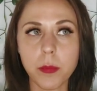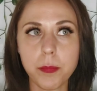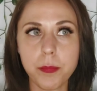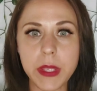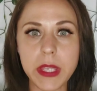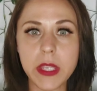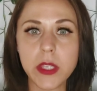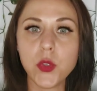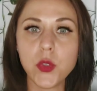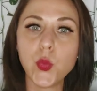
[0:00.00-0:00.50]

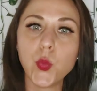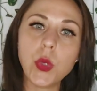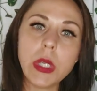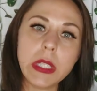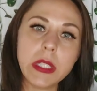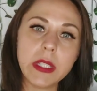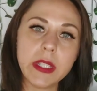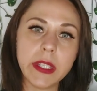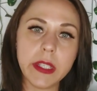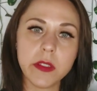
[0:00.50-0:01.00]
being
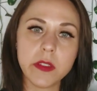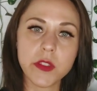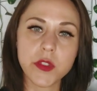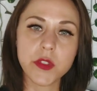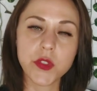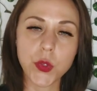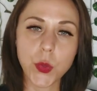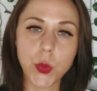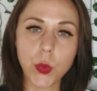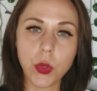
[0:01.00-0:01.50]
willing
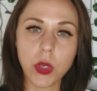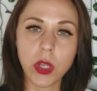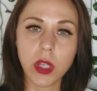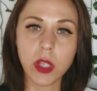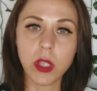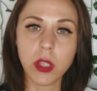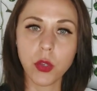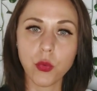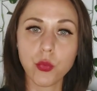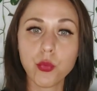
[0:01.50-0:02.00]
to
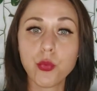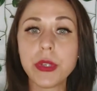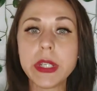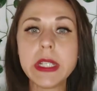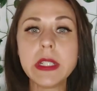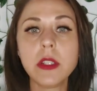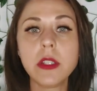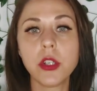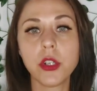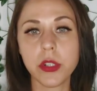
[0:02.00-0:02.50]

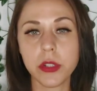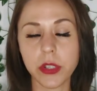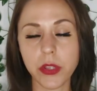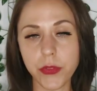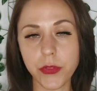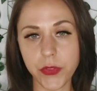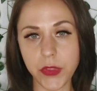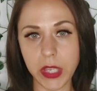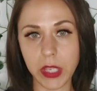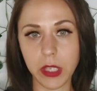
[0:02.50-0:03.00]
relearn
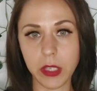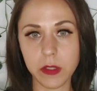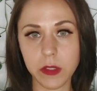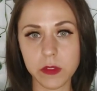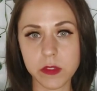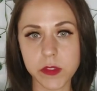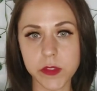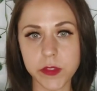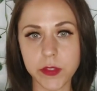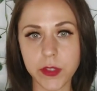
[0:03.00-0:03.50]

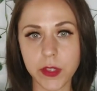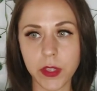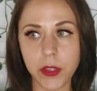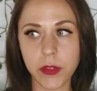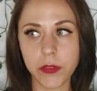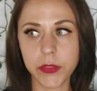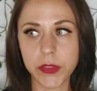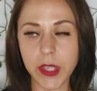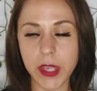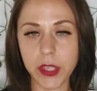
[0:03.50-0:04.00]
things
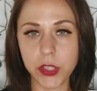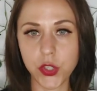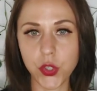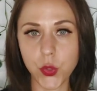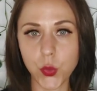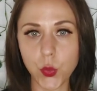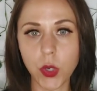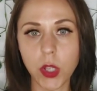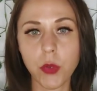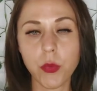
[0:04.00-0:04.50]
that
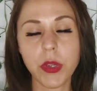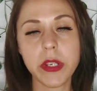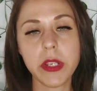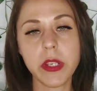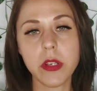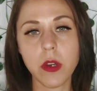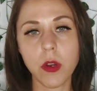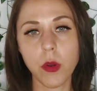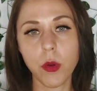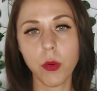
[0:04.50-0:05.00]
you
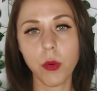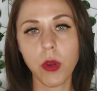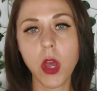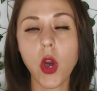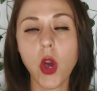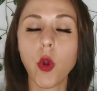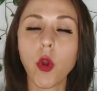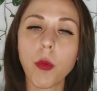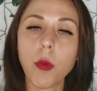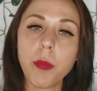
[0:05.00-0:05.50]
already know,
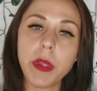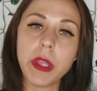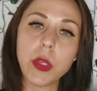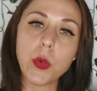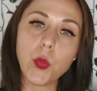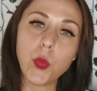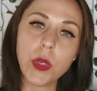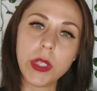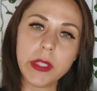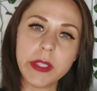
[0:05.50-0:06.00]
or
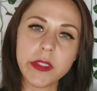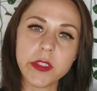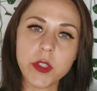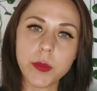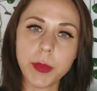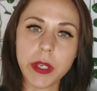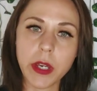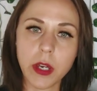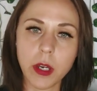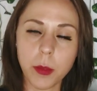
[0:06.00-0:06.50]
being willing
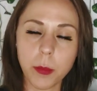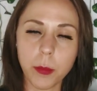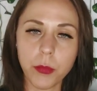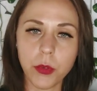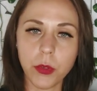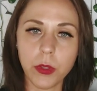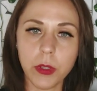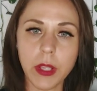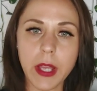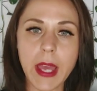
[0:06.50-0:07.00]
to be
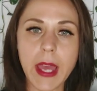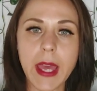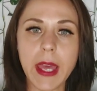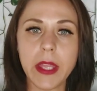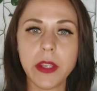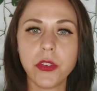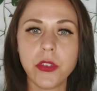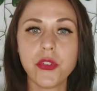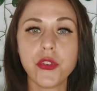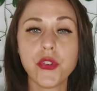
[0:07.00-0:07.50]
humble
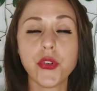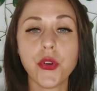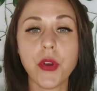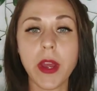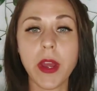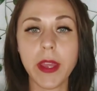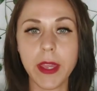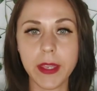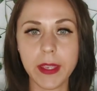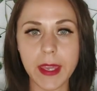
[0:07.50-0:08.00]
and
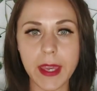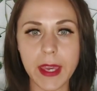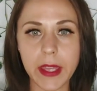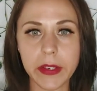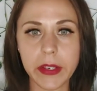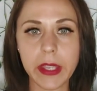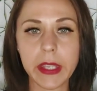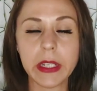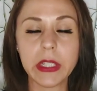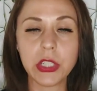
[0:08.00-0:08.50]
try
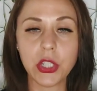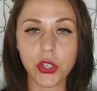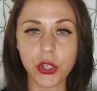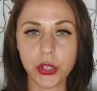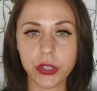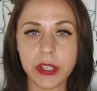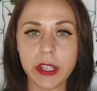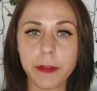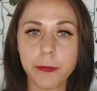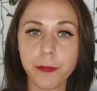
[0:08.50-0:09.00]
again and
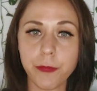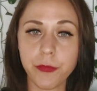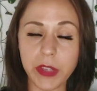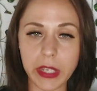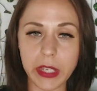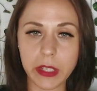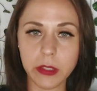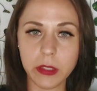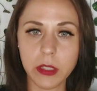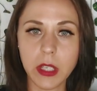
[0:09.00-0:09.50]
learn and
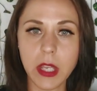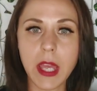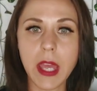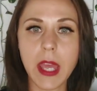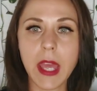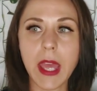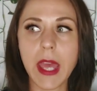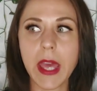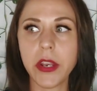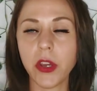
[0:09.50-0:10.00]
fail,
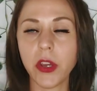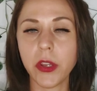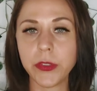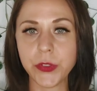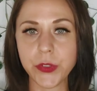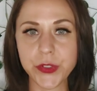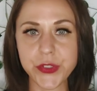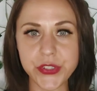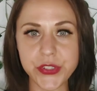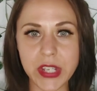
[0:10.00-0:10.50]
and
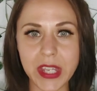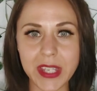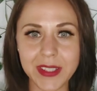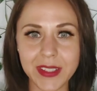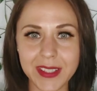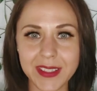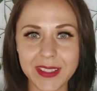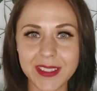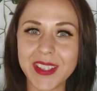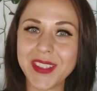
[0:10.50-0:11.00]

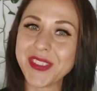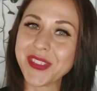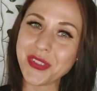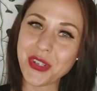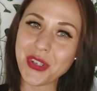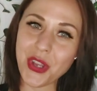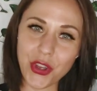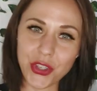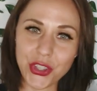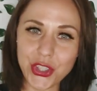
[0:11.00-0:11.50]
understanding that it's
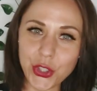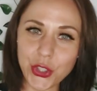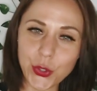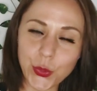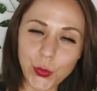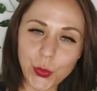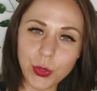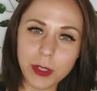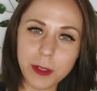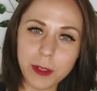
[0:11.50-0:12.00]
not
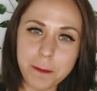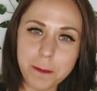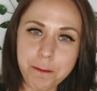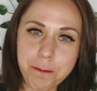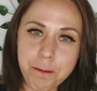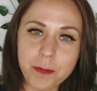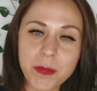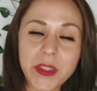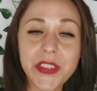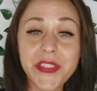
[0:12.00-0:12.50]
you,
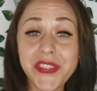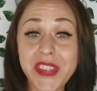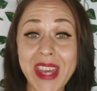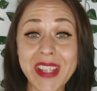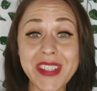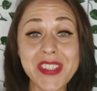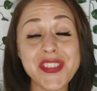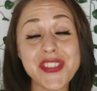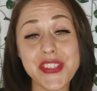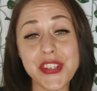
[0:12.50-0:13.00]
that
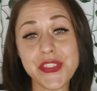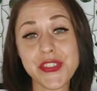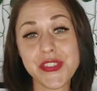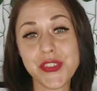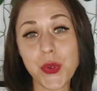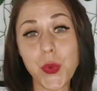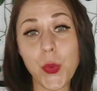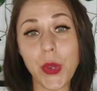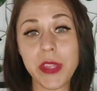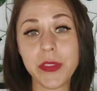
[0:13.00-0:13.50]
that's
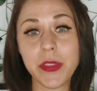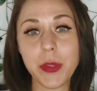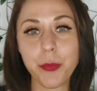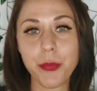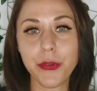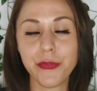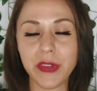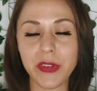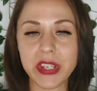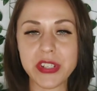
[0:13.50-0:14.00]
just the way the
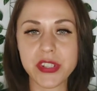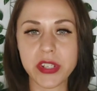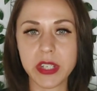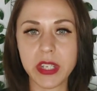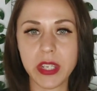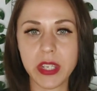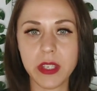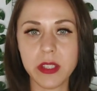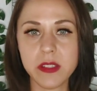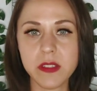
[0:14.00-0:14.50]

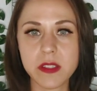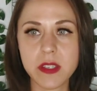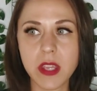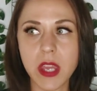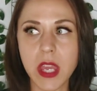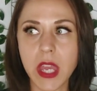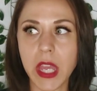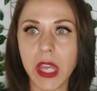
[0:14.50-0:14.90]
profession is